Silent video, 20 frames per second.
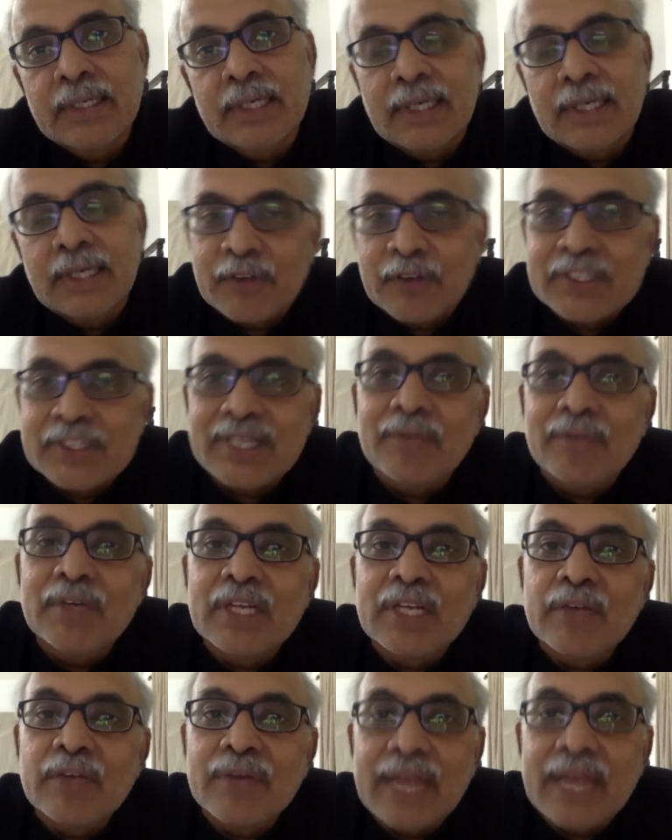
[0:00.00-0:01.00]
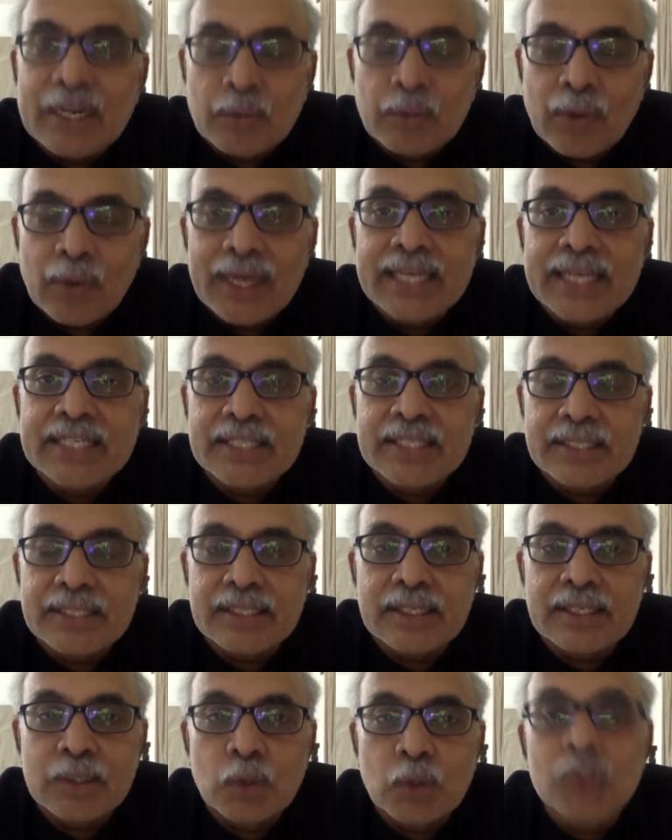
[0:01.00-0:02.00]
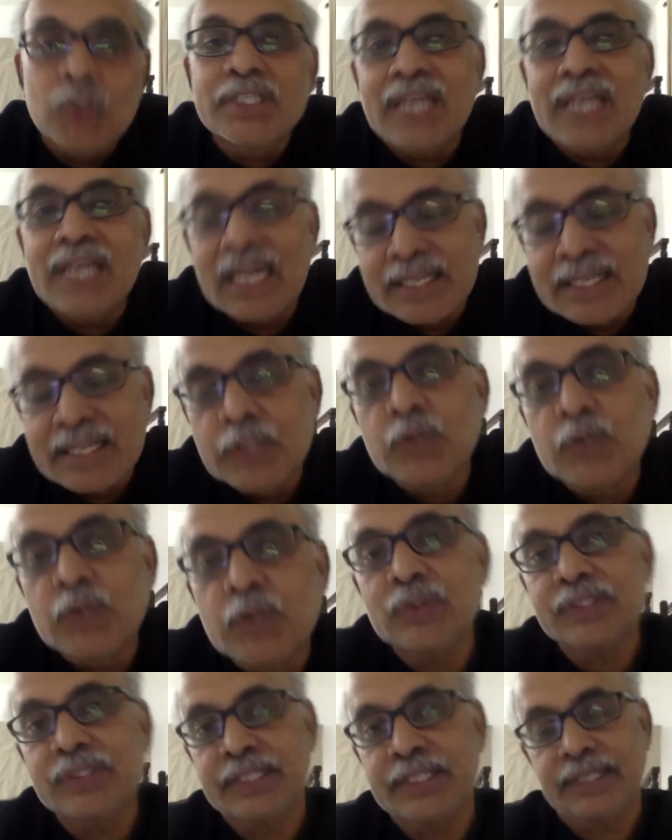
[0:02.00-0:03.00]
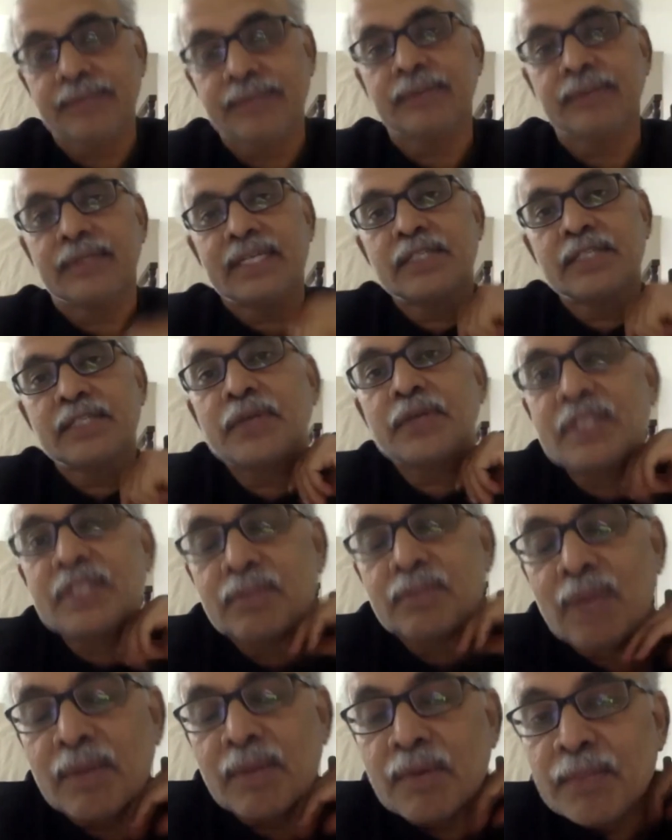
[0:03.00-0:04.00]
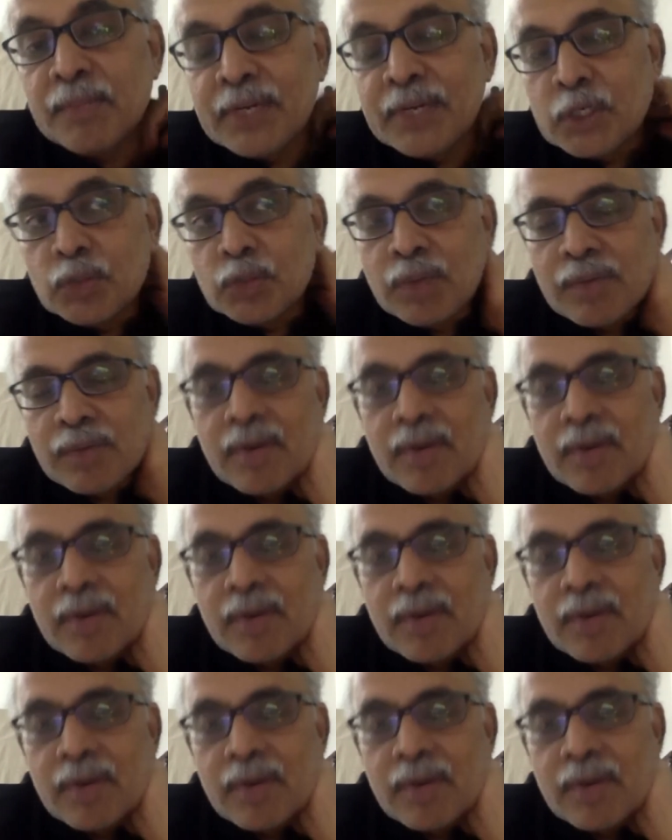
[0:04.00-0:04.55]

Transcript: for someone giving advice. Those challenges you would see. That's the reason maybe B2B may